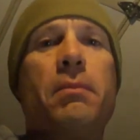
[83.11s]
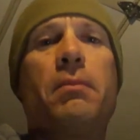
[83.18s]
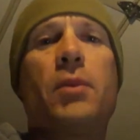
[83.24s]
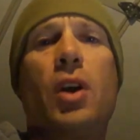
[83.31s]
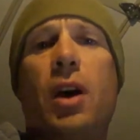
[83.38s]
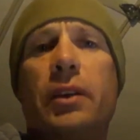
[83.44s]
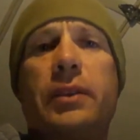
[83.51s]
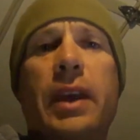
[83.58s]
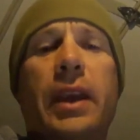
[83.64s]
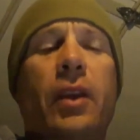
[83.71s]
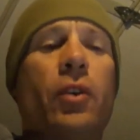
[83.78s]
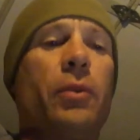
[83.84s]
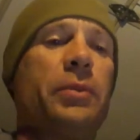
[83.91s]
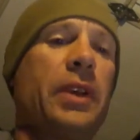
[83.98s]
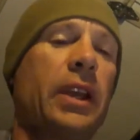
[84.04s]
you know, I'll take it
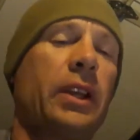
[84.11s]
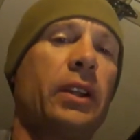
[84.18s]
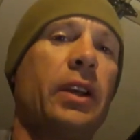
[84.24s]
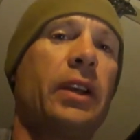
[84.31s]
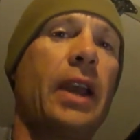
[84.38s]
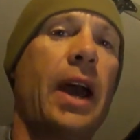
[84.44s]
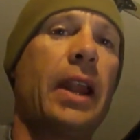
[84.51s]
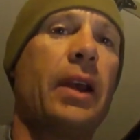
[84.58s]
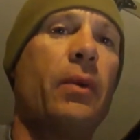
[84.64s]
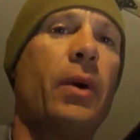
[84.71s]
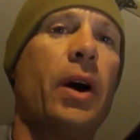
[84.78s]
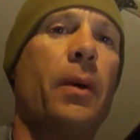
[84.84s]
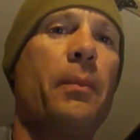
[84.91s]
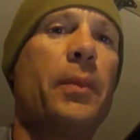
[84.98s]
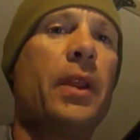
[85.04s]
home, take a look at it.
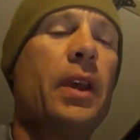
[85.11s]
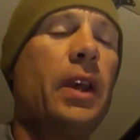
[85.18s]
Well,